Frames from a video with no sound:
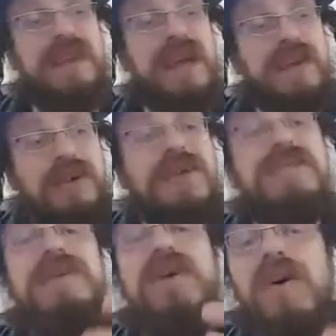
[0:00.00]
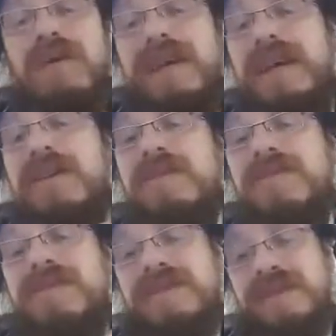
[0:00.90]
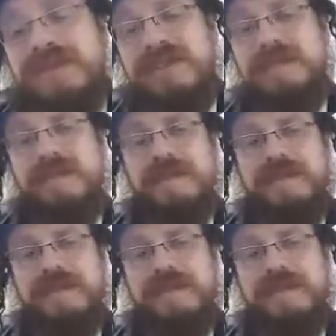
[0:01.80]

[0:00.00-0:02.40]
in order to be holy and closer to Hashem.